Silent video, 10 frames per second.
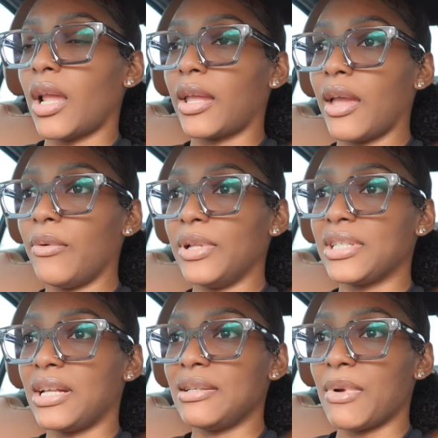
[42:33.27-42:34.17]
can't wait
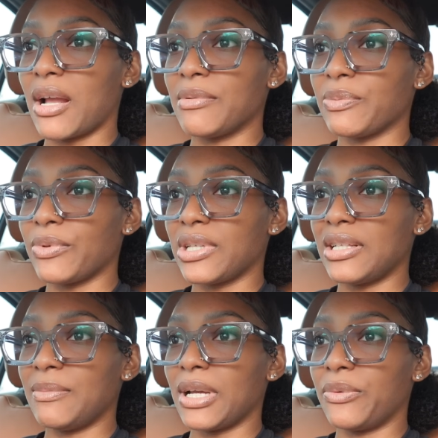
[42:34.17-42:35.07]
to get it back. I'm supposed to
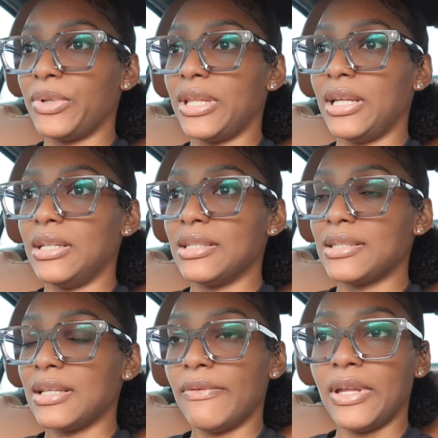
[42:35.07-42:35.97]
get it back within
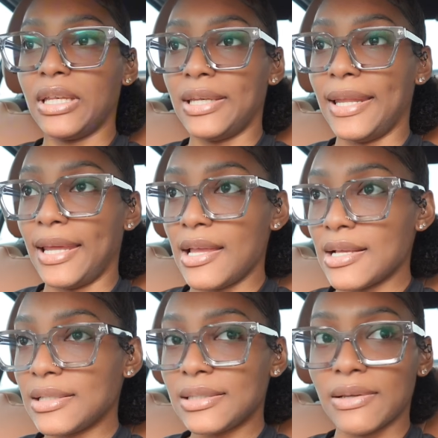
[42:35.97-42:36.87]
7
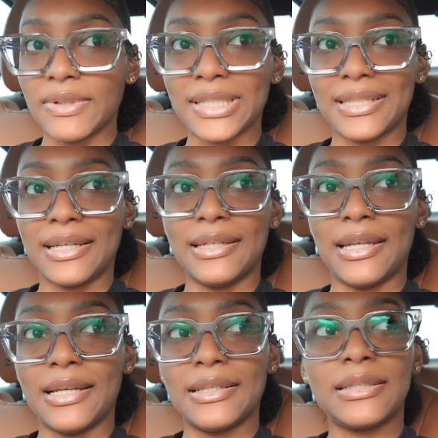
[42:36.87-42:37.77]
to 10
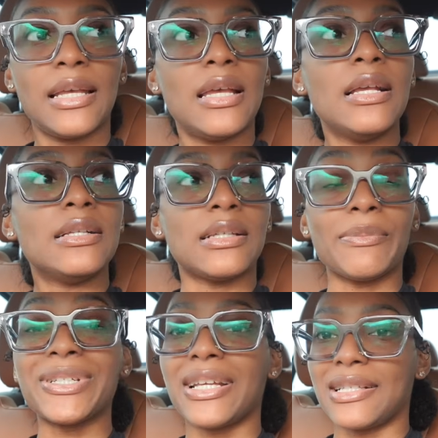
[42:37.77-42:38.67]
days, so I'm
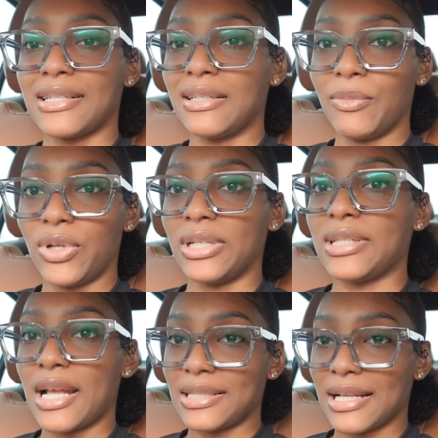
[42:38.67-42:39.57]
pretty excited about this.
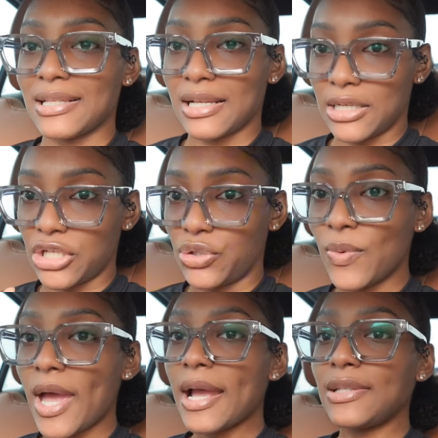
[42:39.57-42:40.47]
As I said, you
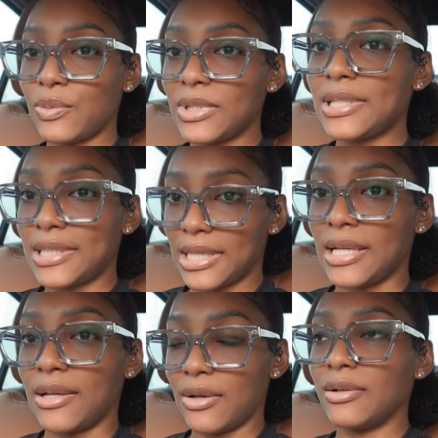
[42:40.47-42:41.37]
guys will see